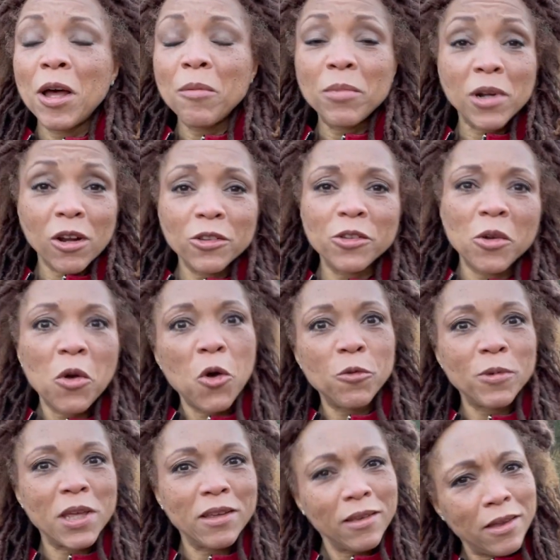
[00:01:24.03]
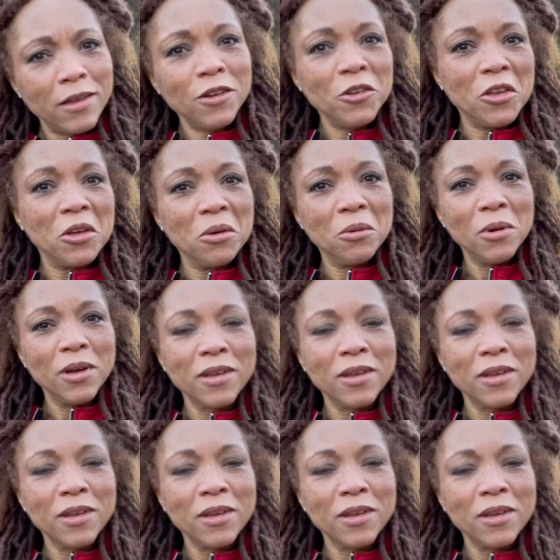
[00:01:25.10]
but also hope can kill you?